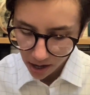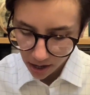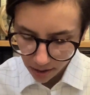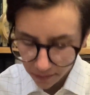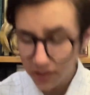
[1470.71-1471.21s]

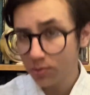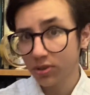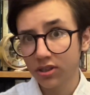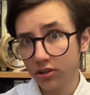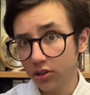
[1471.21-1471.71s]
And this was
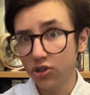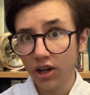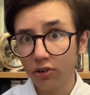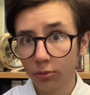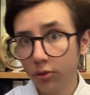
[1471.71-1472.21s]
the
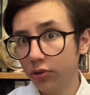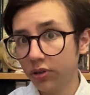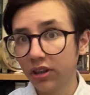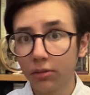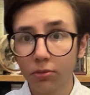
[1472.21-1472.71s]
general mood
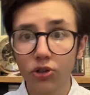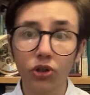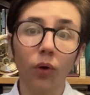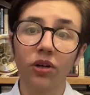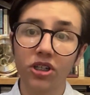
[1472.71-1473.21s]
in the
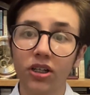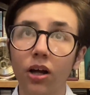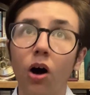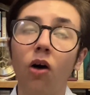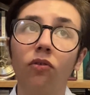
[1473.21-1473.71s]
majority
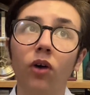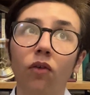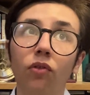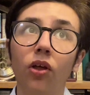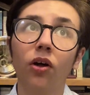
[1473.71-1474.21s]
of
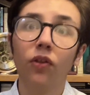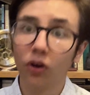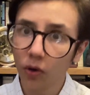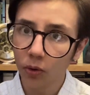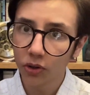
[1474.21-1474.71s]
the
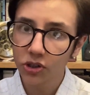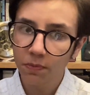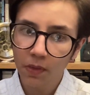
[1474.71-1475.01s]
Lords.